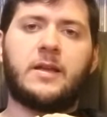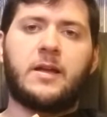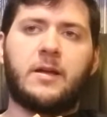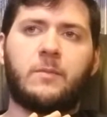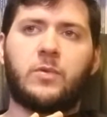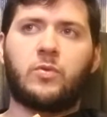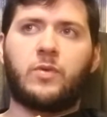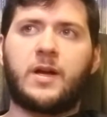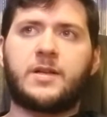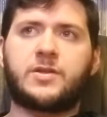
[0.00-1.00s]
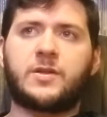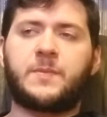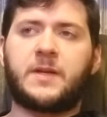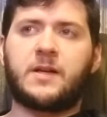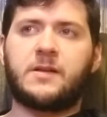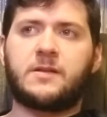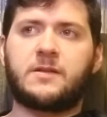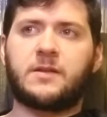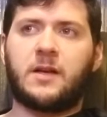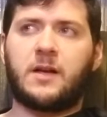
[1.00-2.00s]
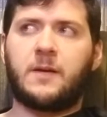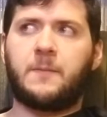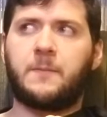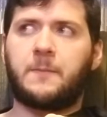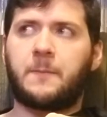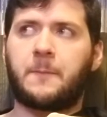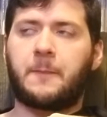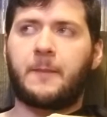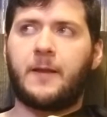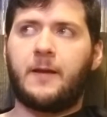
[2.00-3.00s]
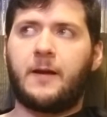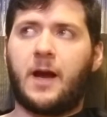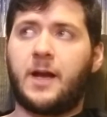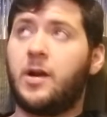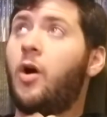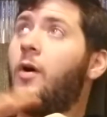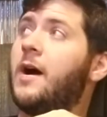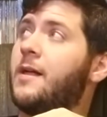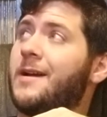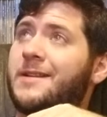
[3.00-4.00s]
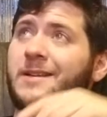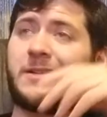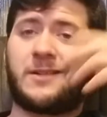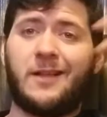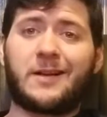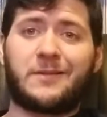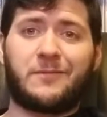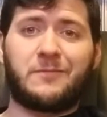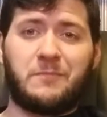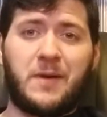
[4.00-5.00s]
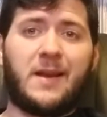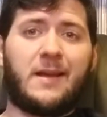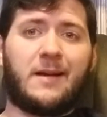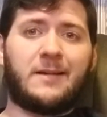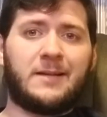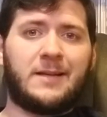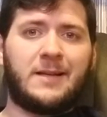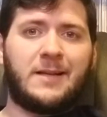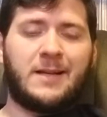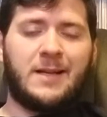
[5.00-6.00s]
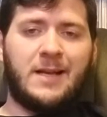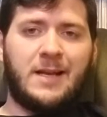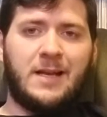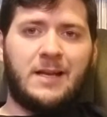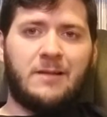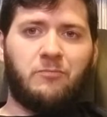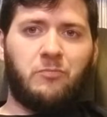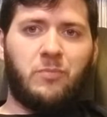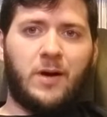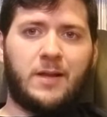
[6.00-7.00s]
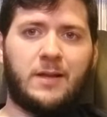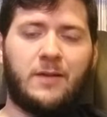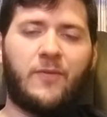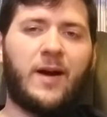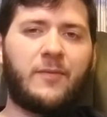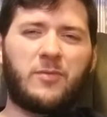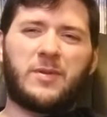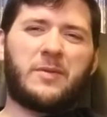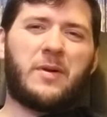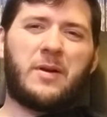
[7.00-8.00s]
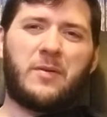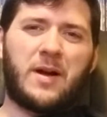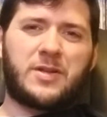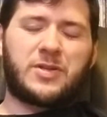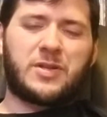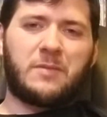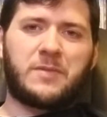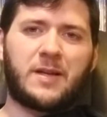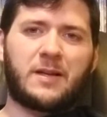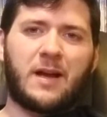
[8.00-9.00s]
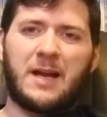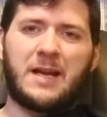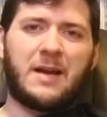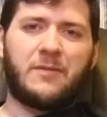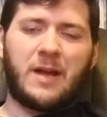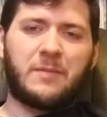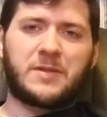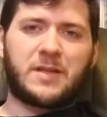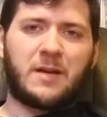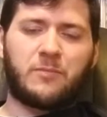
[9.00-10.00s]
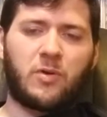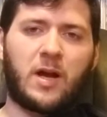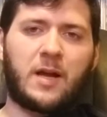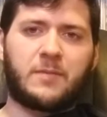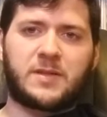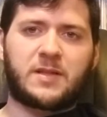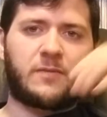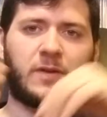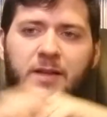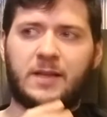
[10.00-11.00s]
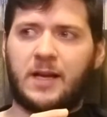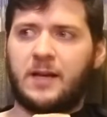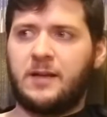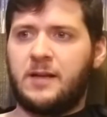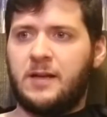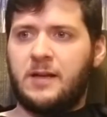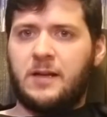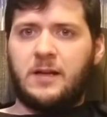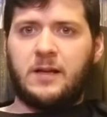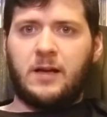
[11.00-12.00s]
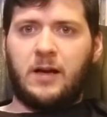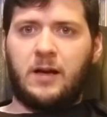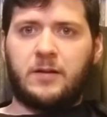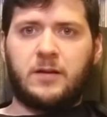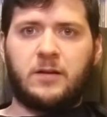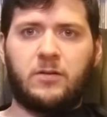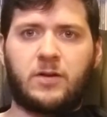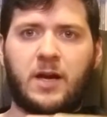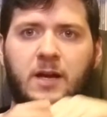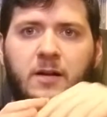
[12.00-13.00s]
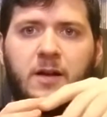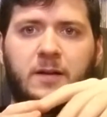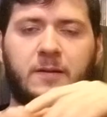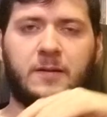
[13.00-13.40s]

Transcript: and Blu-rays just because I know I like to collect media. But if I ever really want to watch something, I have Amazon Prime and stuff like that. You kind of like